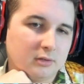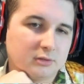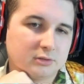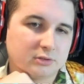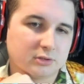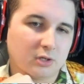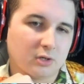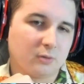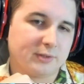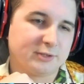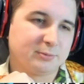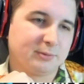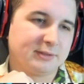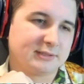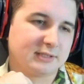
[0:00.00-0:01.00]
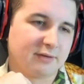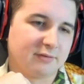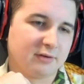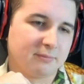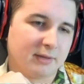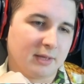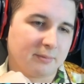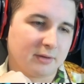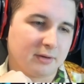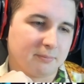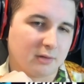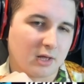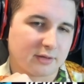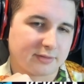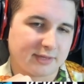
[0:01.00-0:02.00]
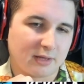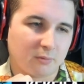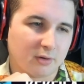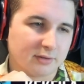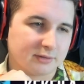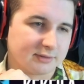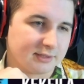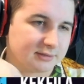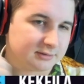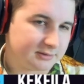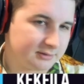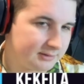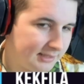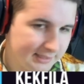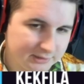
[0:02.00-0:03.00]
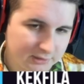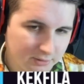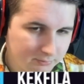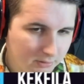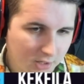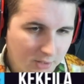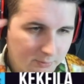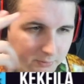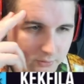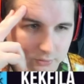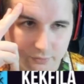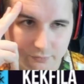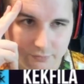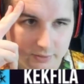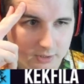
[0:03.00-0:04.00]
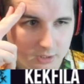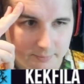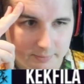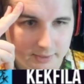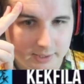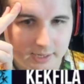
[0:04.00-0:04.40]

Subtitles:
So he swings 7 at me. I'm gonna block that one because he has an unblockable Luffy coming,